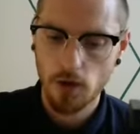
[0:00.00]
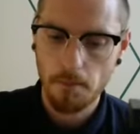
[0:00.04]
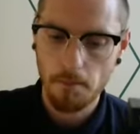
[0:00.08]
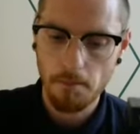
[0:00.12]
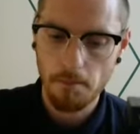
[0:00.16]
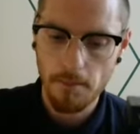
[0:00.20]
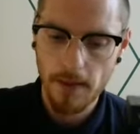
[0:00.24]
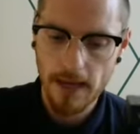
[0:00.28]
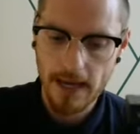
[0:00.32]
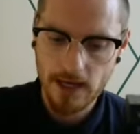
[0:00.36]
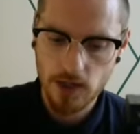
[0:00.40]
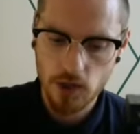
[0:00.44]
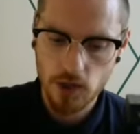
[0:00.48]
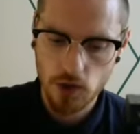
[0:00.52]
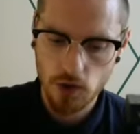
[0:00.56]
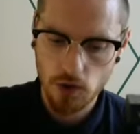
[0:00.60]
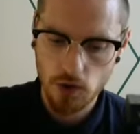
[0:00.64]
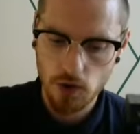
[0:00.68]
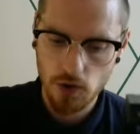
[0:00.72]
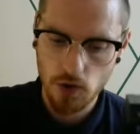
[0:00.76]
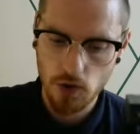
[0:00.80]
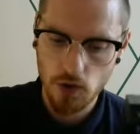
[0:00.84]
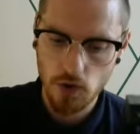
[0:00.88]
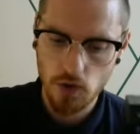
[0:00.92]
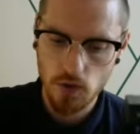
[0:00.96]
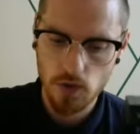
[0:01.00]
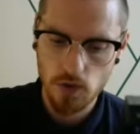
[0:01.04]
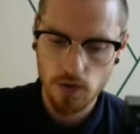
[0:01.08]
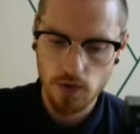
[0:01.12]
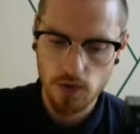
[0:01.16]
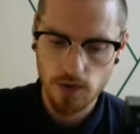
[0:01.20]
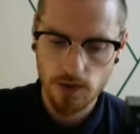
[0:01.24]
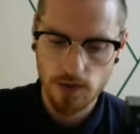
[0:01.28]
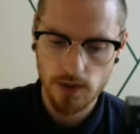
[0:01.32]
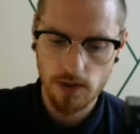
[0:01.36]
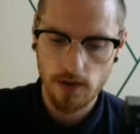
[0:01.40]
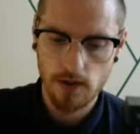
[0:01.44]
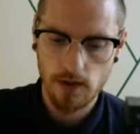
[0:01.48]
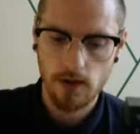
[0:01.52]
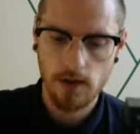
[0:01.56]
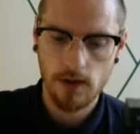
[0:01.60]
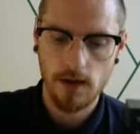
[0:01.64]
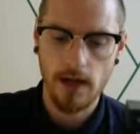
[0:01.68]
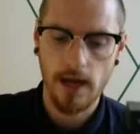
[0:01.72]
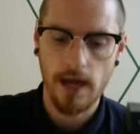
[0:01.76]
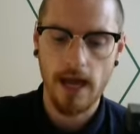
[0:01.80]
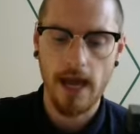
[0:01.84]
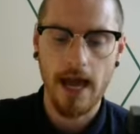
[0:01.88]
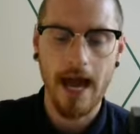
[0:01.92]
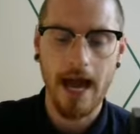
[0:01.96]
Make sure you use
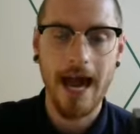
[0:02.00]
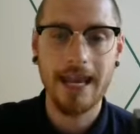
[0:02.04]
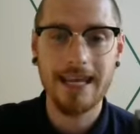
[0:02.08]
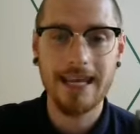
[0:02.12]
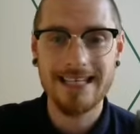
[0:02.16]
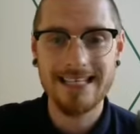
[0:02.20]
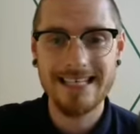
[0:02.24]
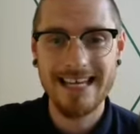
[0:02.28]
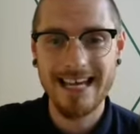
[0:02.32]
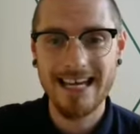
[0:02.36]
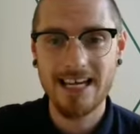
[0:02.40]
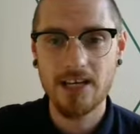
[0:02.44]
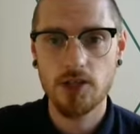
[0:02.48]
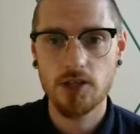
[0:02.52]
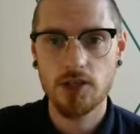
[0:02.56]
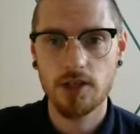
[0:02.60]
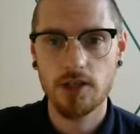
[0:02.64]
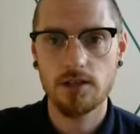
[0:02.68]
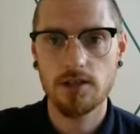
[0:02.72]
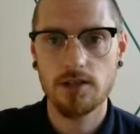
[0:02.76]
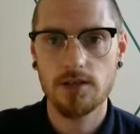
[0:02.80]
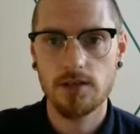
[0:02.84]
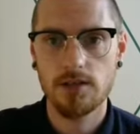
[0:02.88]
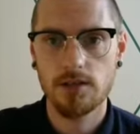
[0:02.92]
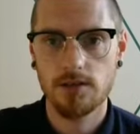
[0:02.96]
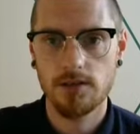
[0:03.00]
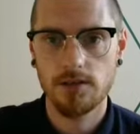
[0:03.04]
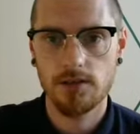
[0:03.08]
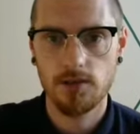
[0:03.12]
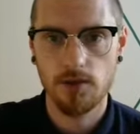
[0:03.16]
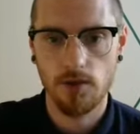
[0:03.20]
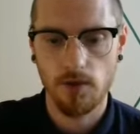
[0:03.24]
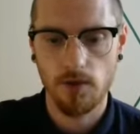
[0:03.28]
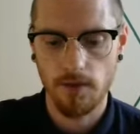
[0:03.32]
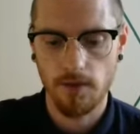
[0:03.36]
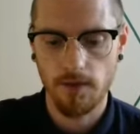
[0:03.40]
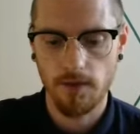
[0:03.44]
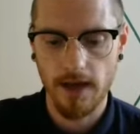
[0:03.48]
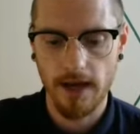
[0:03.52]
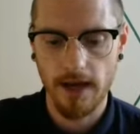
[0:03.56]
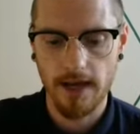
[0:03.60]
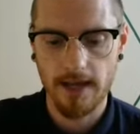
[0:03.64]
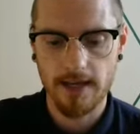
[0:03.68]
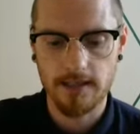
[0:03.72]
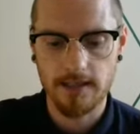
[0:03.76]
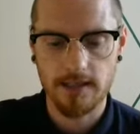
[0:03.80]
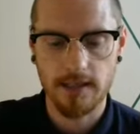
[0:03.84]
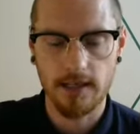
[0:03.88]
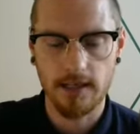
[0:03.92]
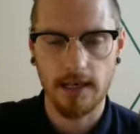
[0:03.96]
annotations, so that
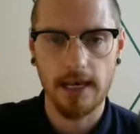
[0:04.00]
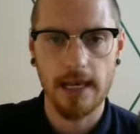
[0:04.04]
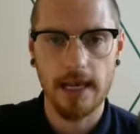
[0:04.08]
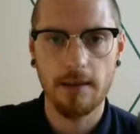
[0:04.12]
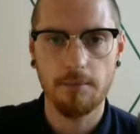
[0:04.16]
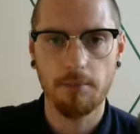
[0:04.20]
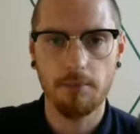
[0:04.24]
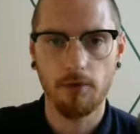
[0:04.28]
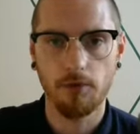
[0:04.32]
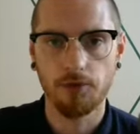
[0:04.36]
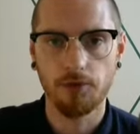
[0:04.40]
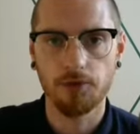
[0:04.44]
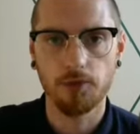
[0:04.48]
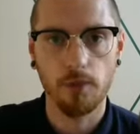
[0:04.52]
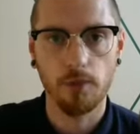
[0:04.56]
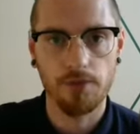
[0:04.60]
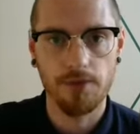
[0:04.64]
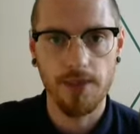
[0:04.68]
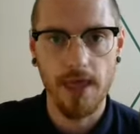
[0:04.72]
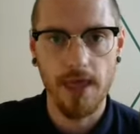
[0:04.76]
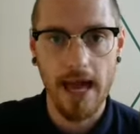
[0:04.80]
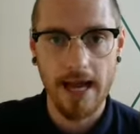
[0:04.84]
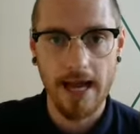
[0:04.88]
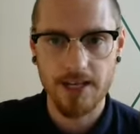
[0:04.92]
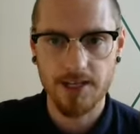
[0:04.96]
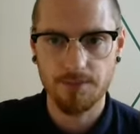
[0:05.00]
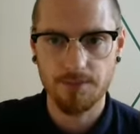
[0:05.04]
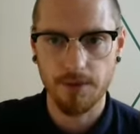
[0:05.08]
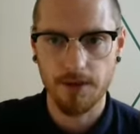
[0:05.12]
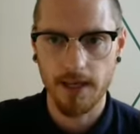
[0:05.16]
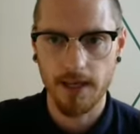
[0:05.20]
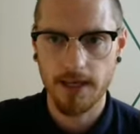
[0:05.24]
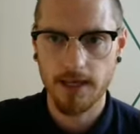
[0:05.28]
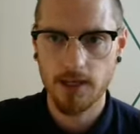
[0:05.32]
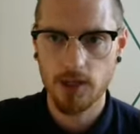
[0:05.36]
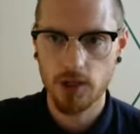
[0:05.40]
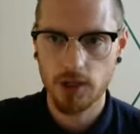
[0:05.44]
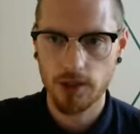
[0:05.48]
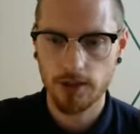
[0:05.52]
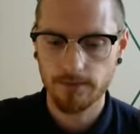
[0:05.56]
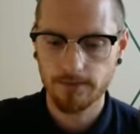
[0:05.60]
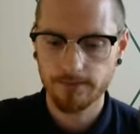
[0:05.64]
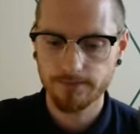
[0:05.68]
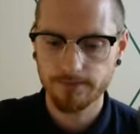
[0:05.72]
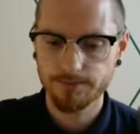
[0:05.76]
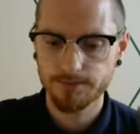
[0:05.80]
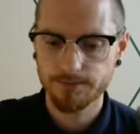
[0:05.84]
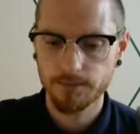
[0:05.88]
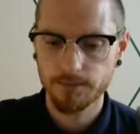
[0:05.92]
is labels with explanation.